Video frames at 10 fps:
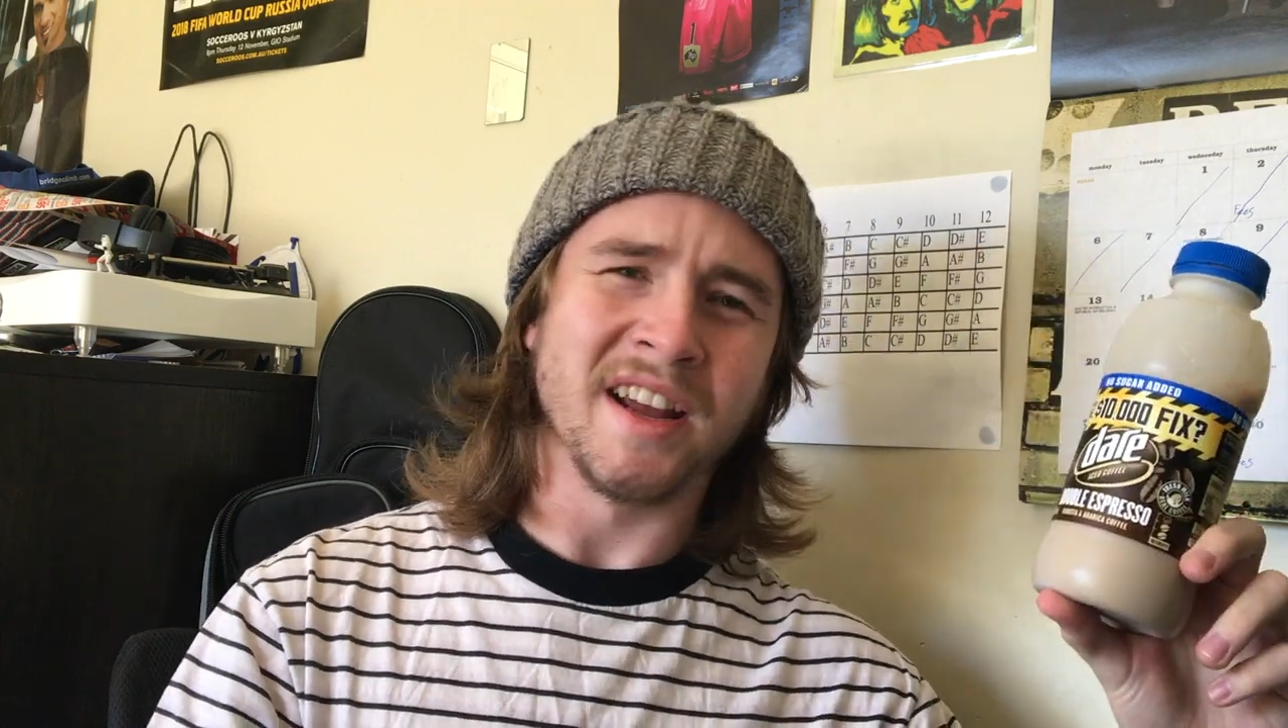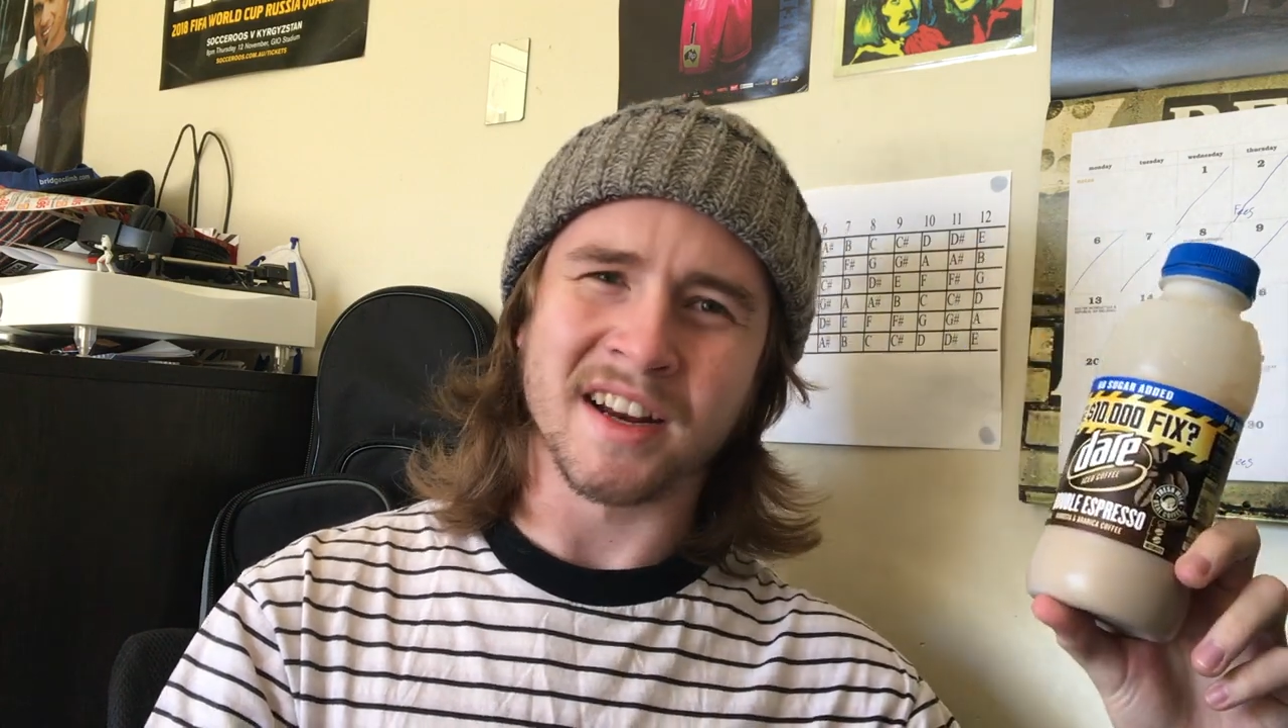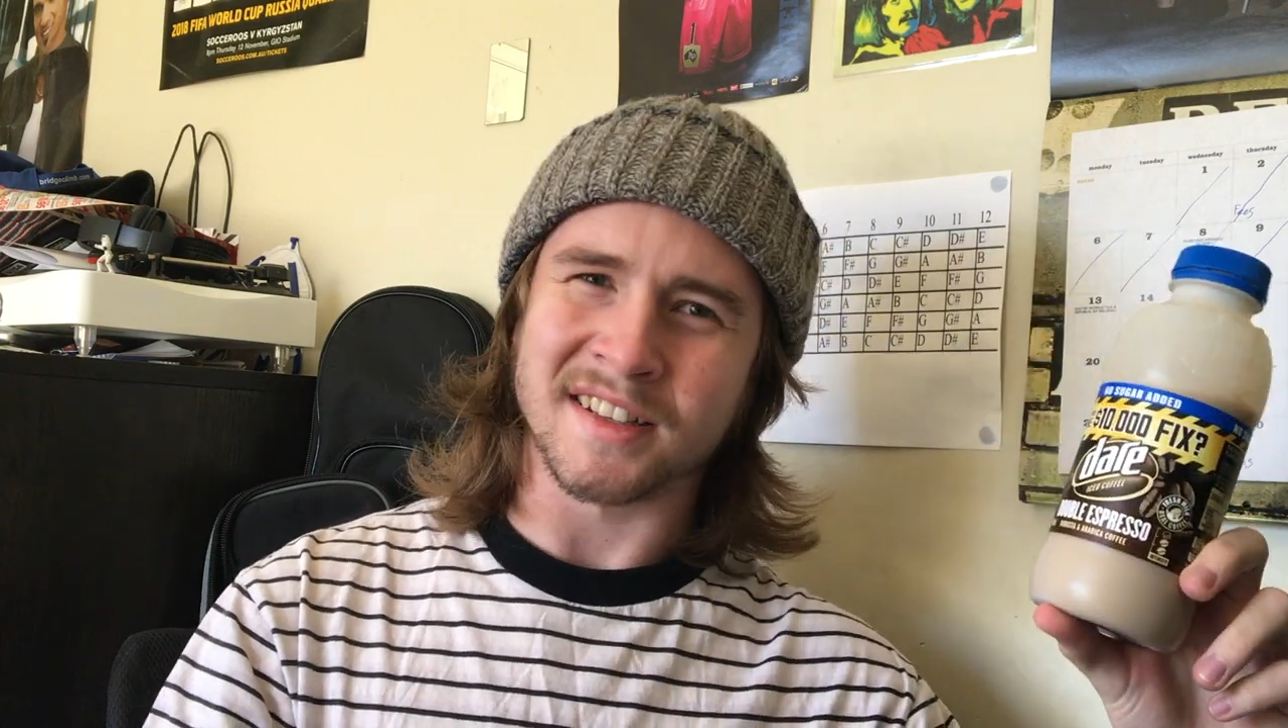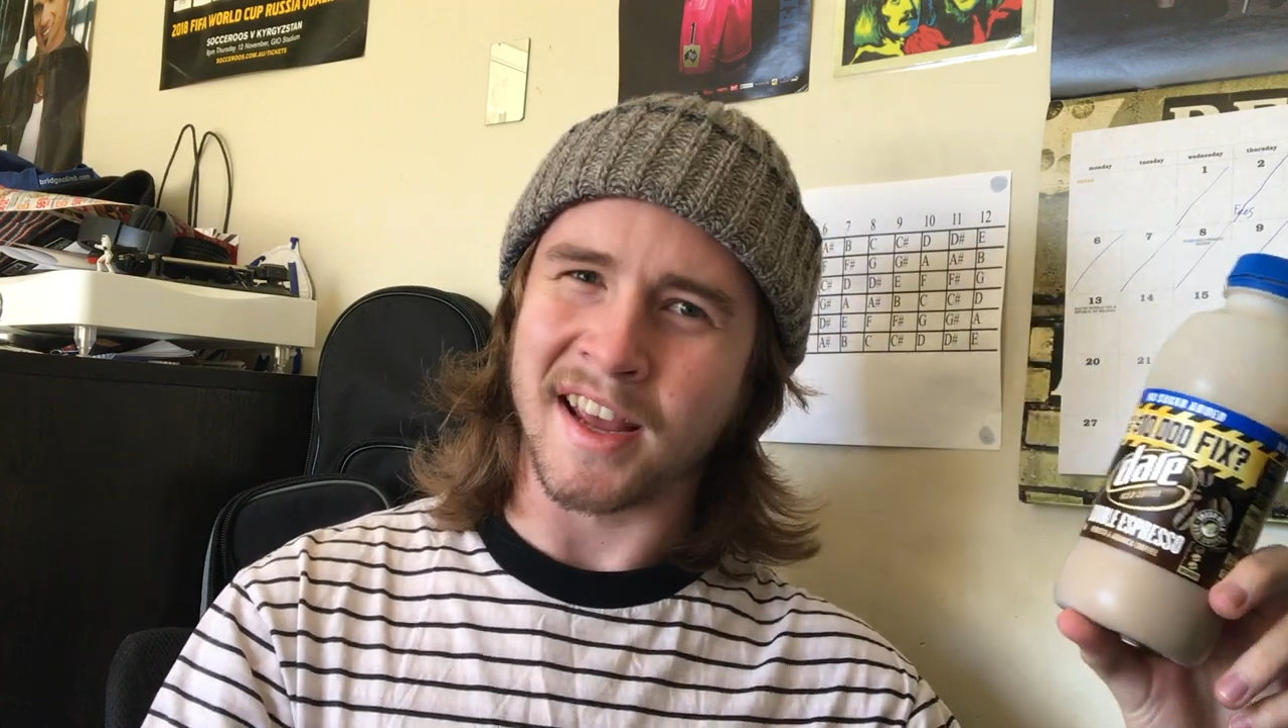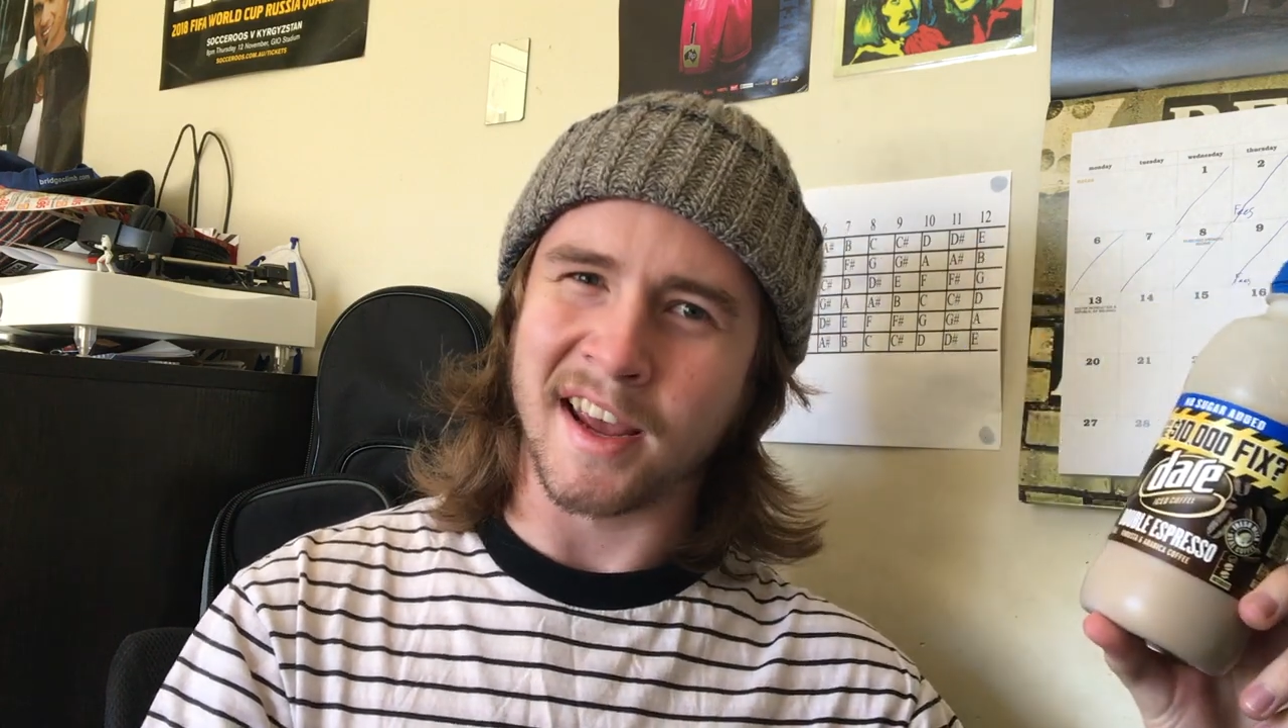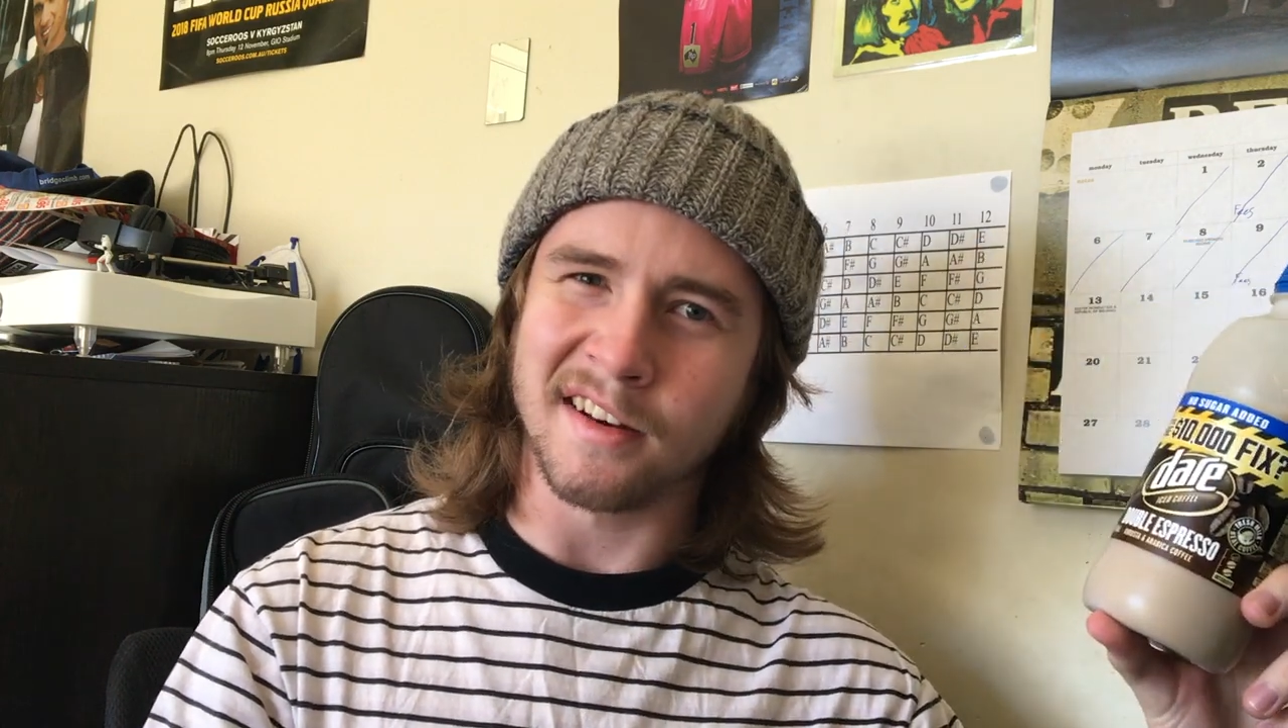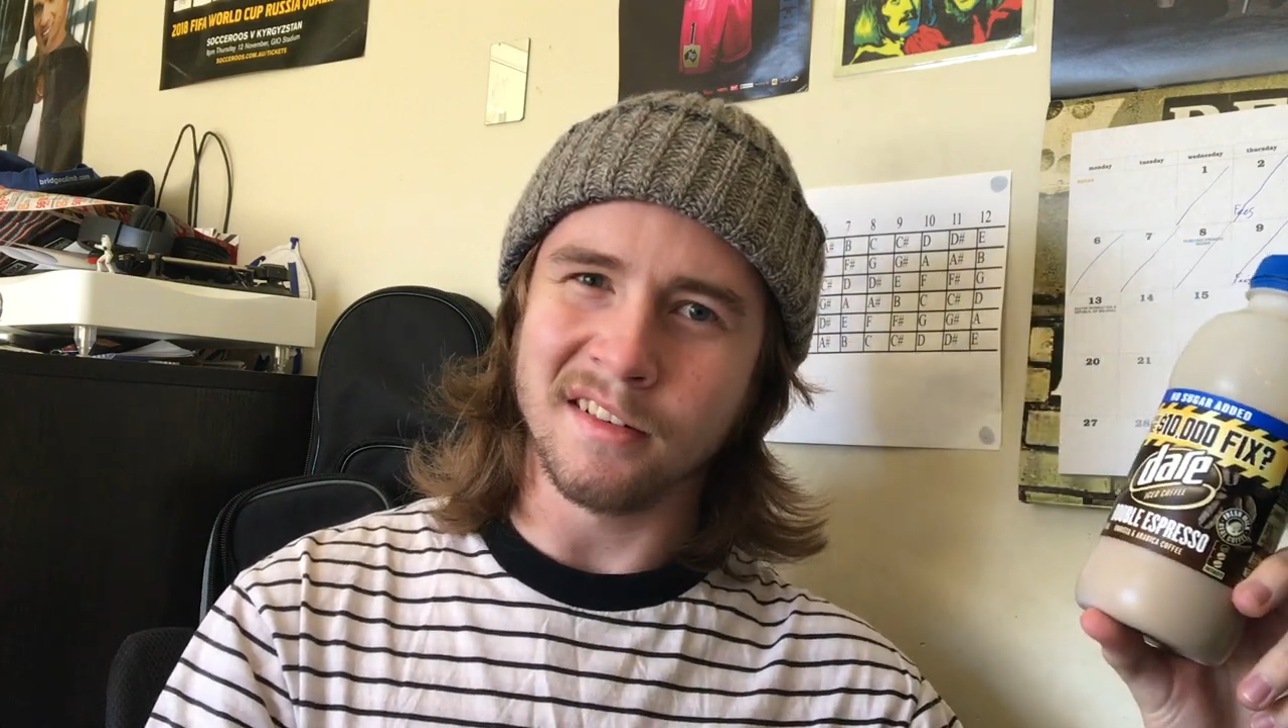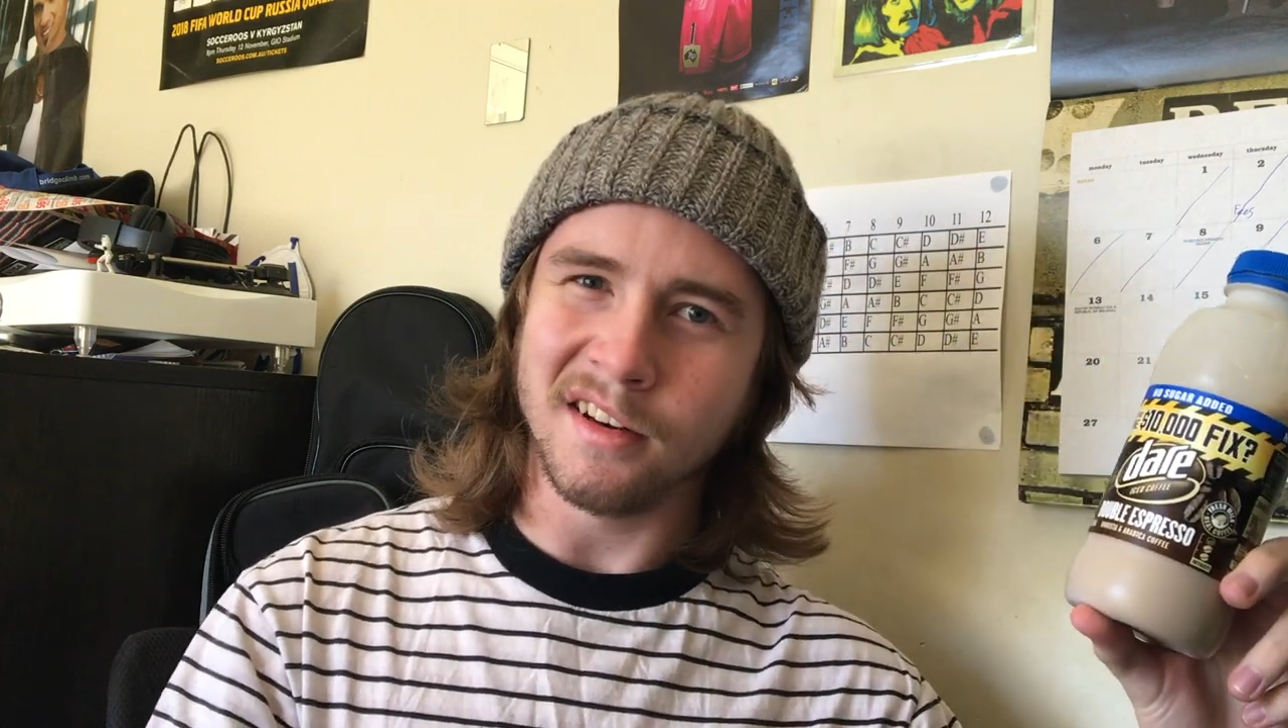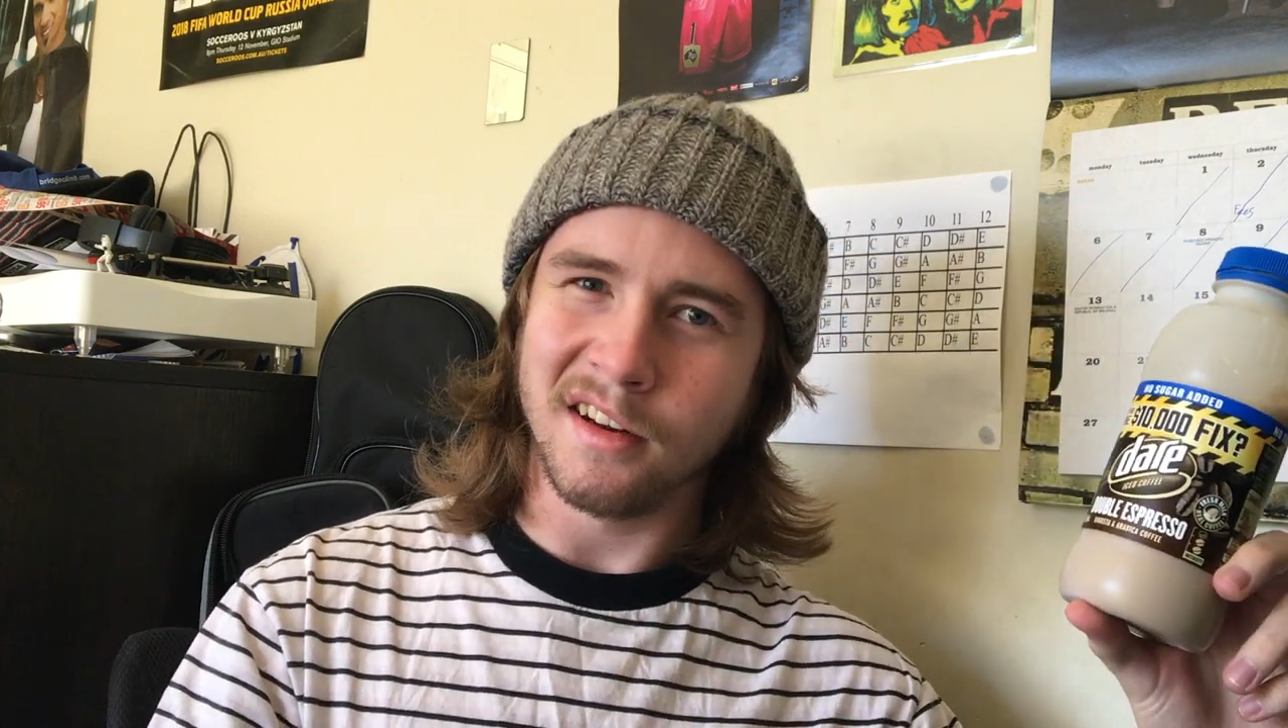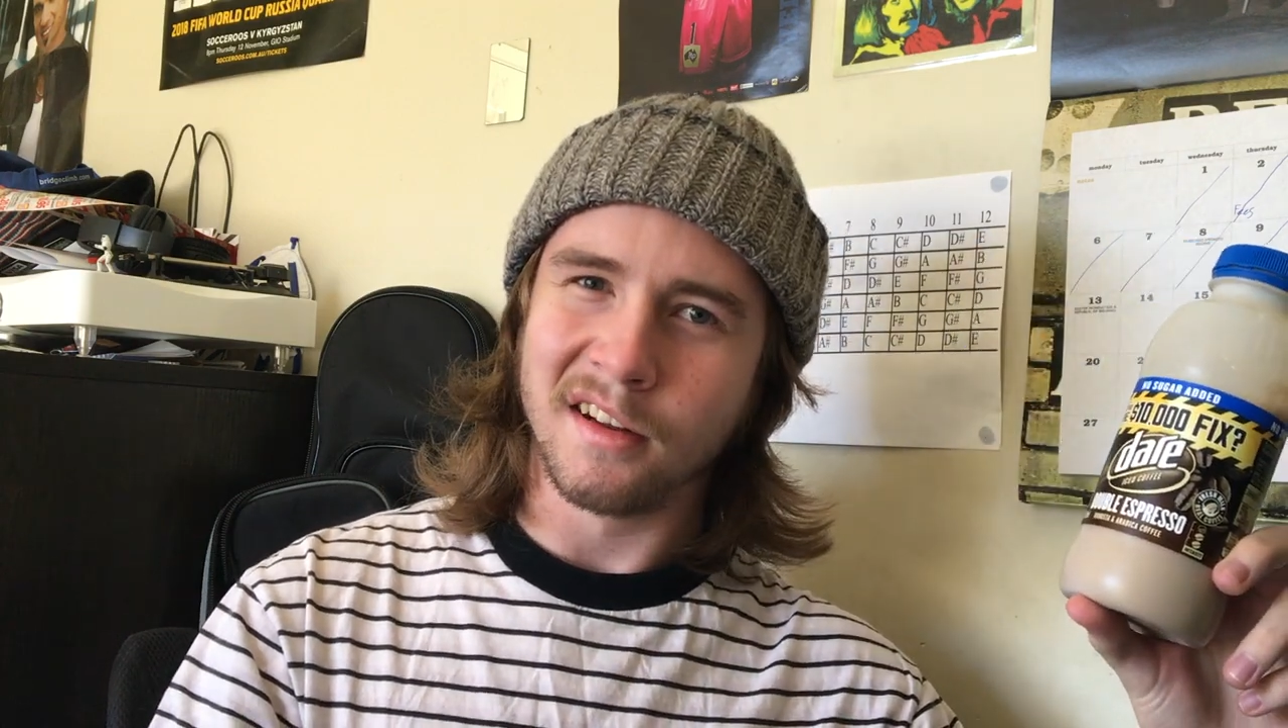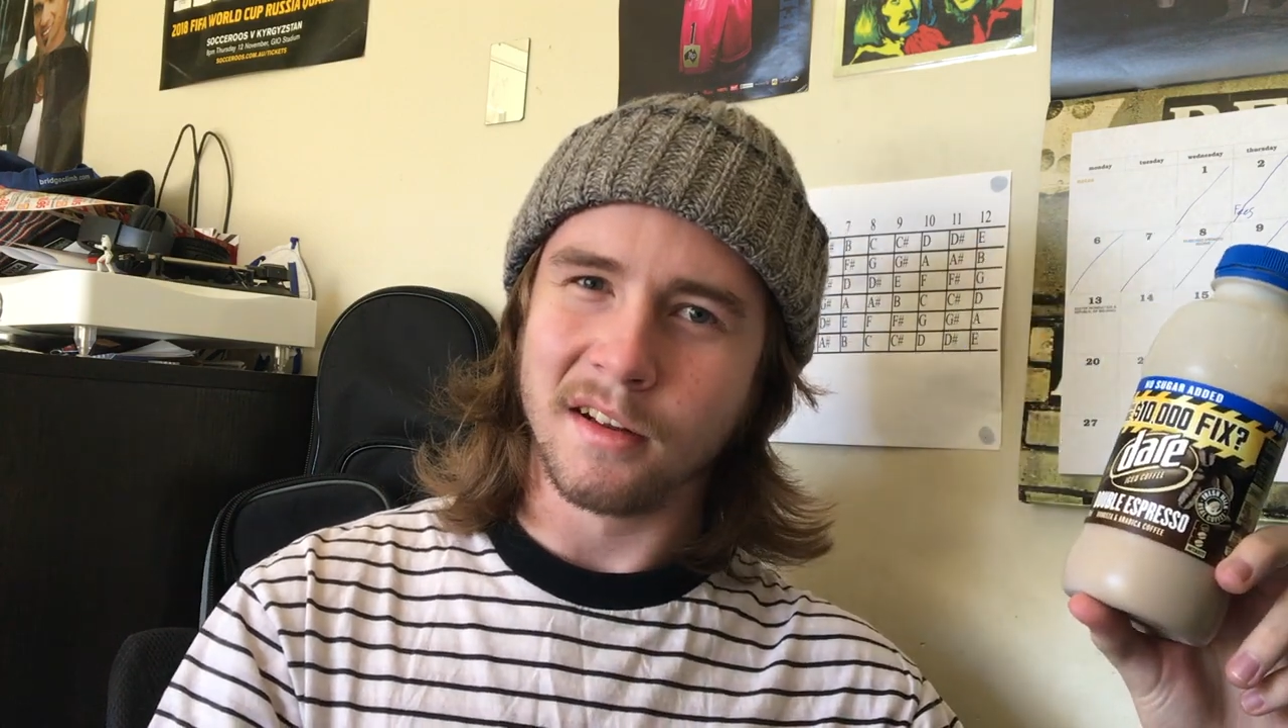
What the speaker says: out of 10.